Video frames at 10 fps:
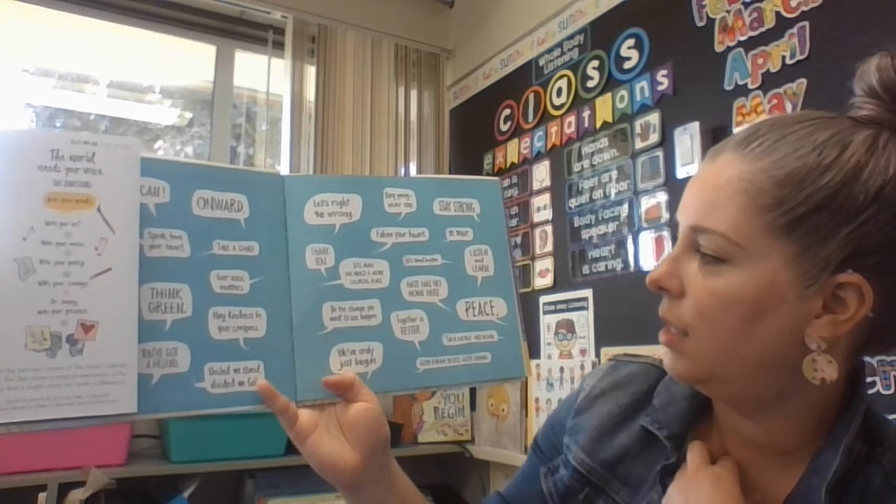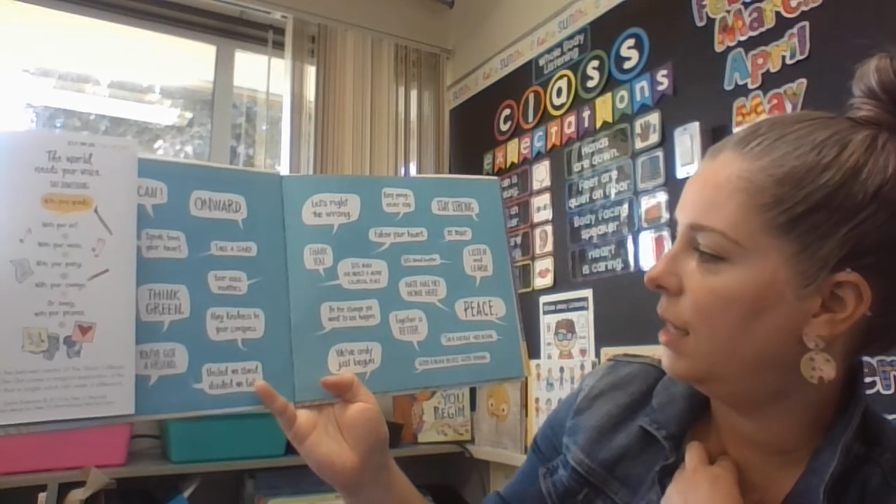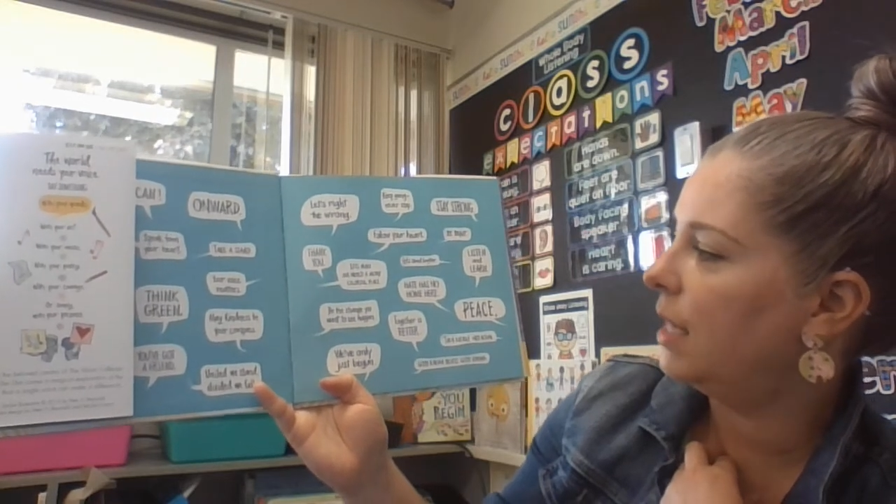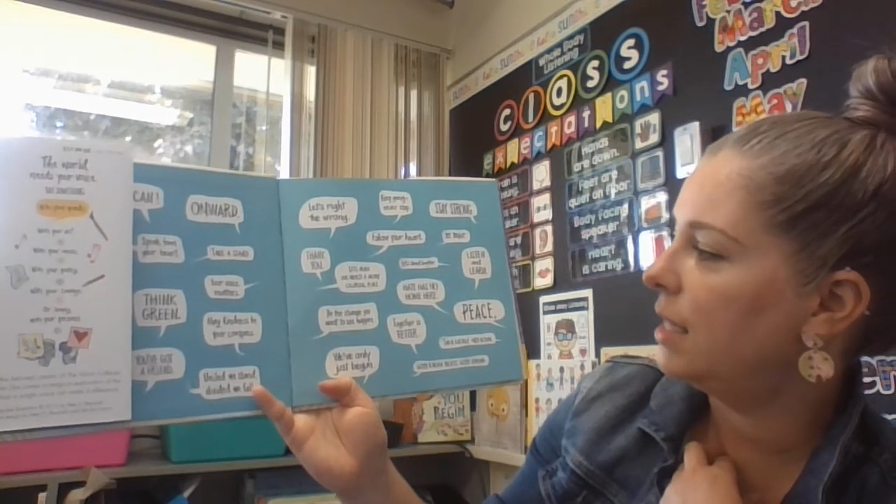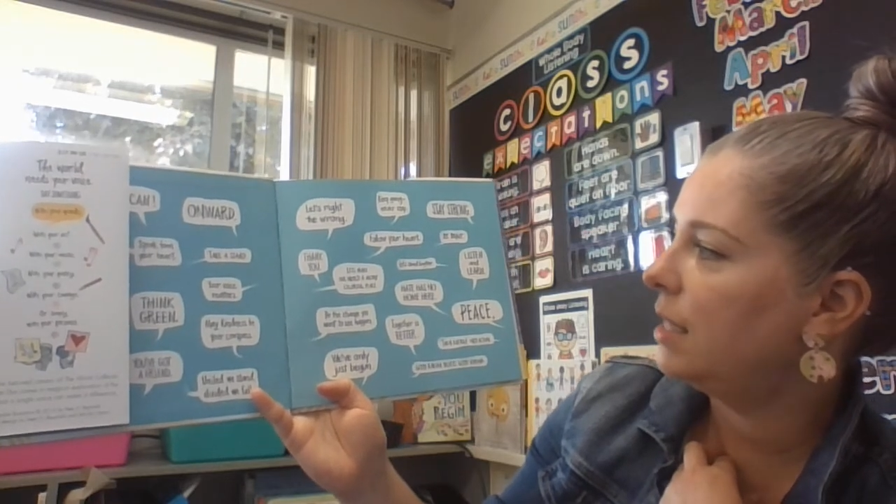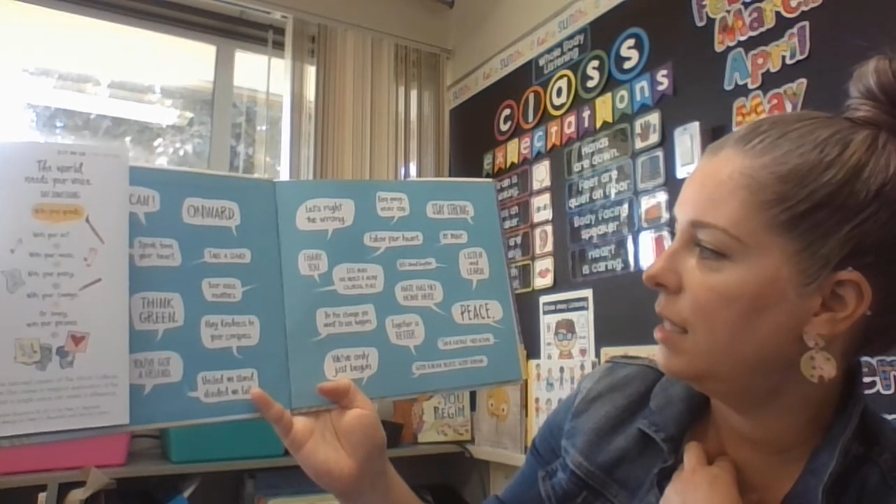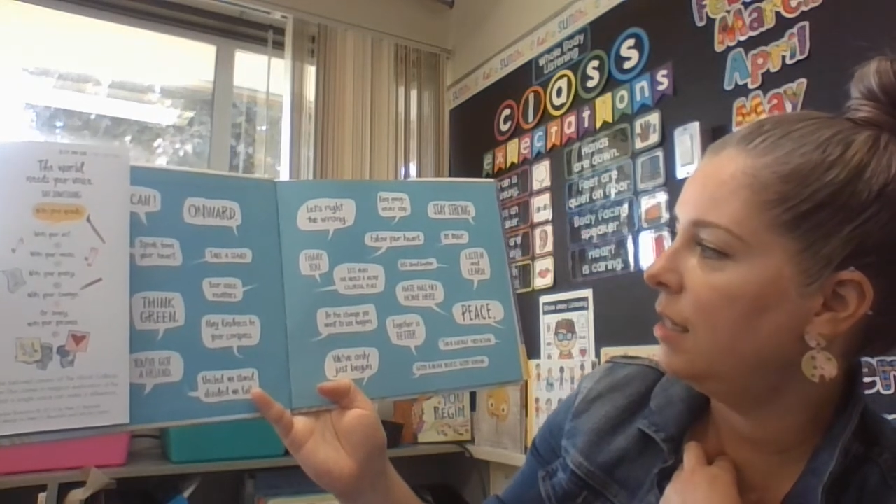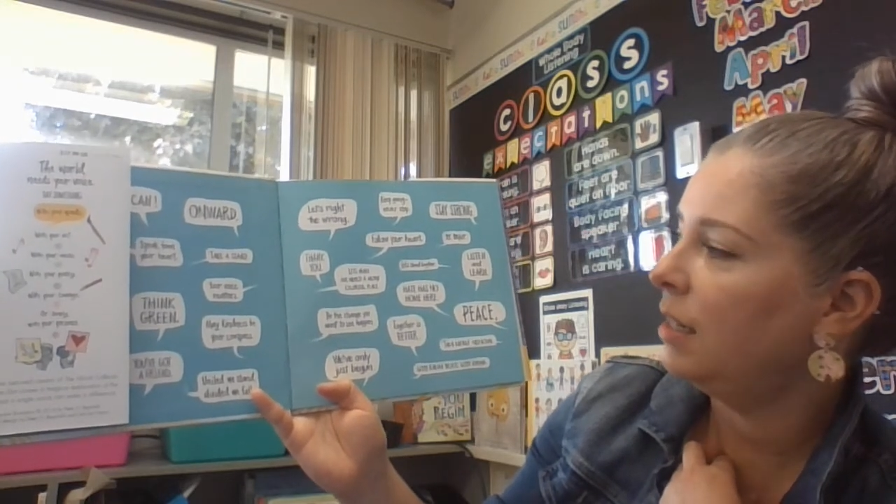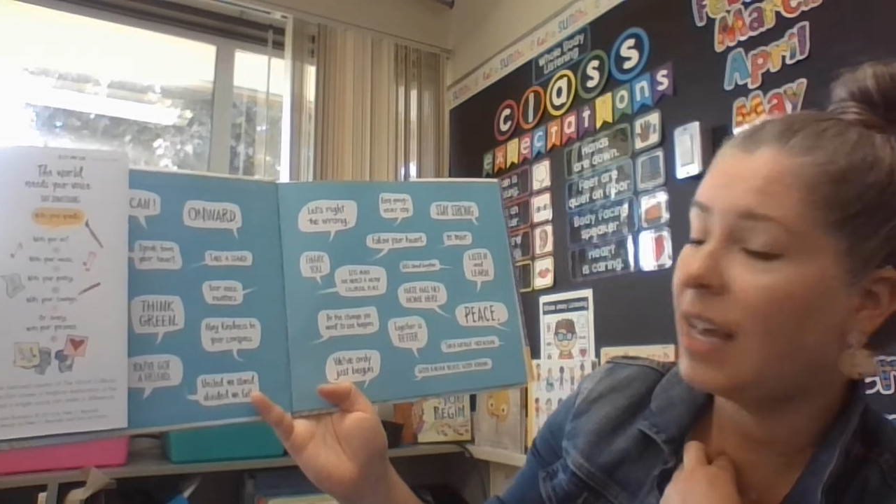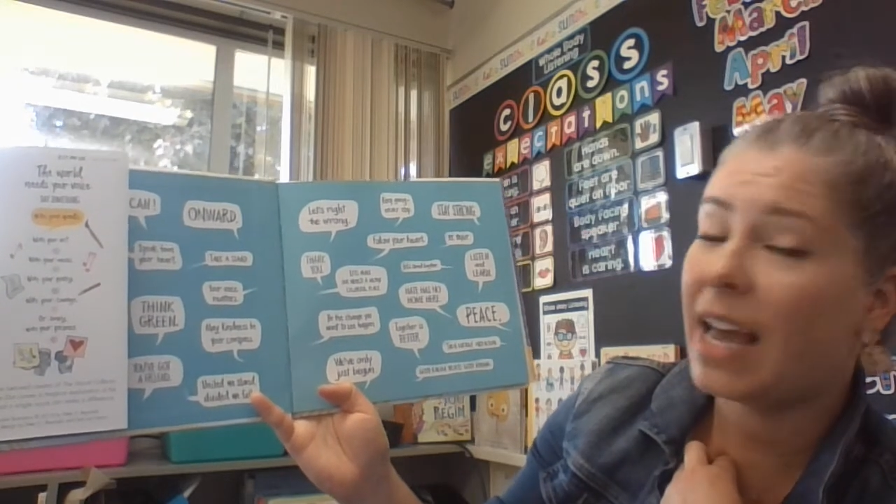Listen
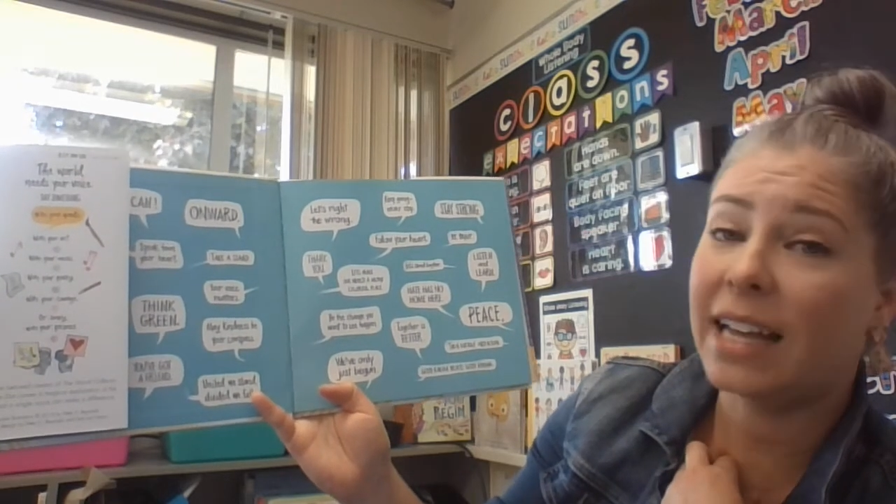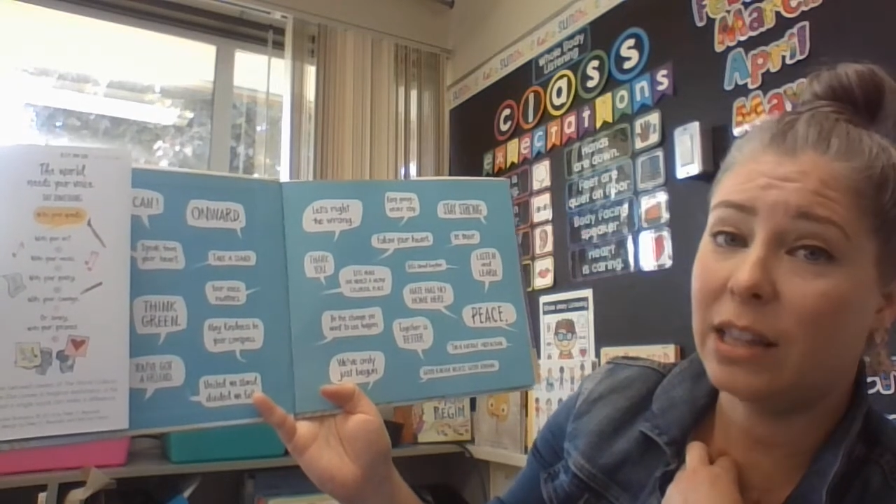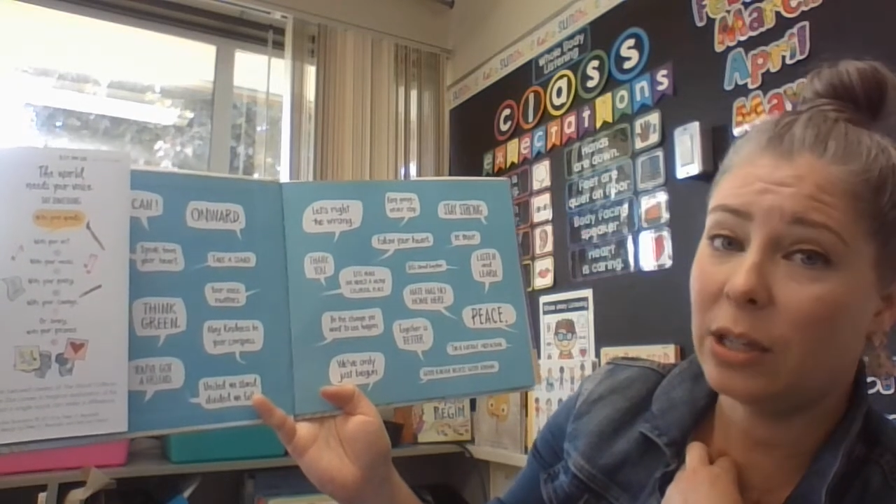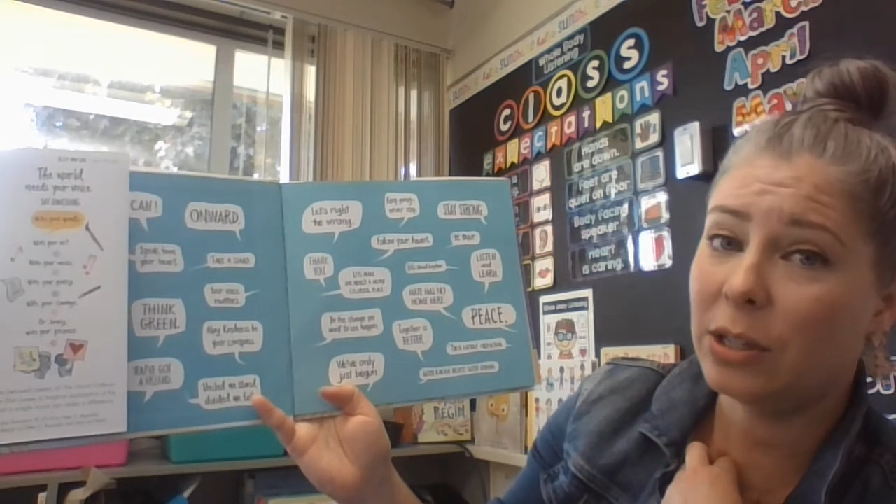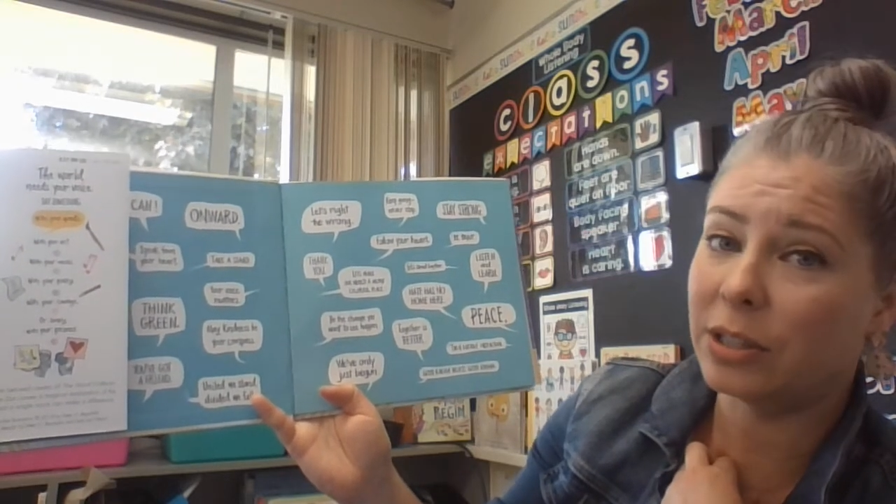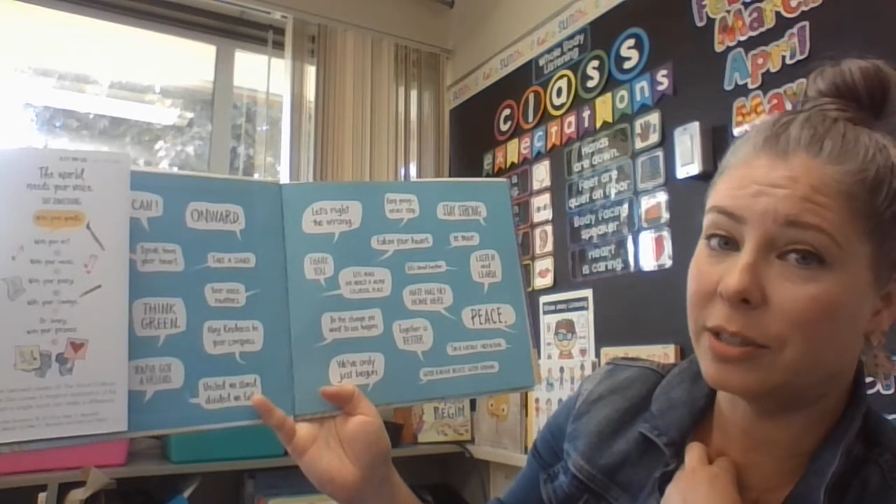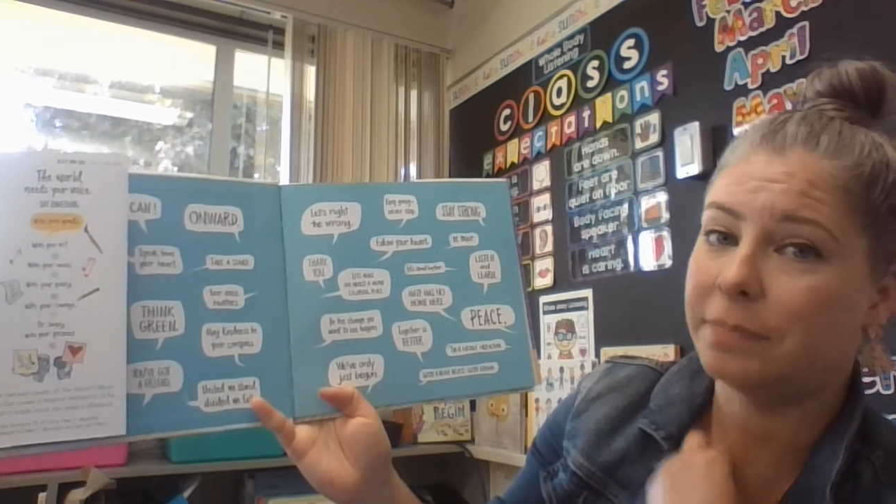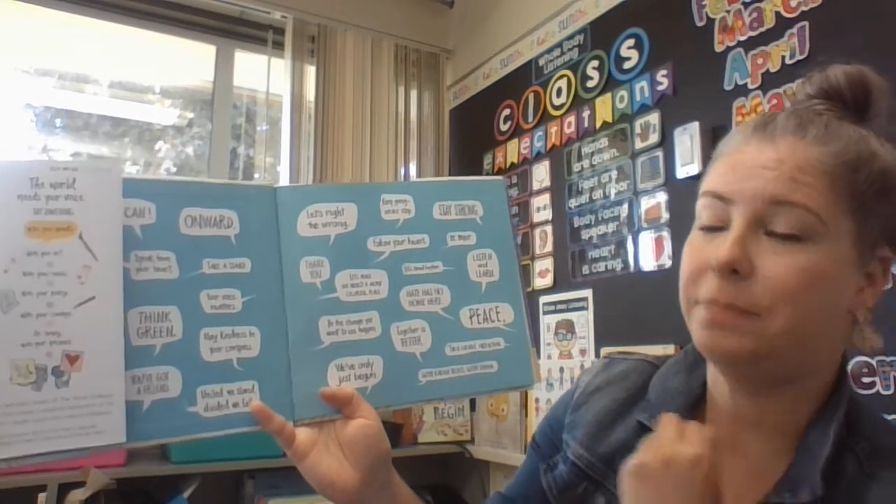and learn.